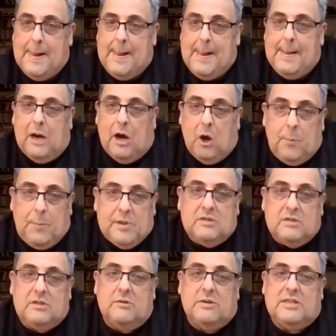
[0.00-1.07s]
Openness
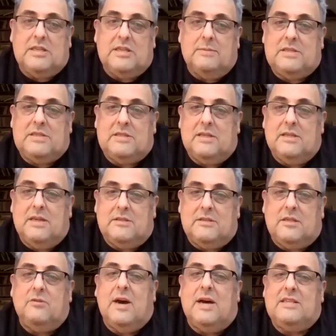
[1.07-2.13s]
to
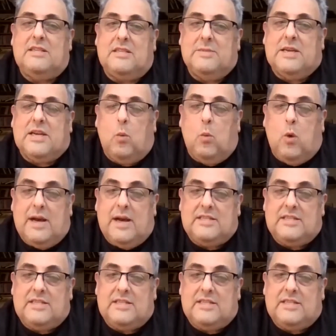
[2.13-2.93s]
anti-Semitic ways of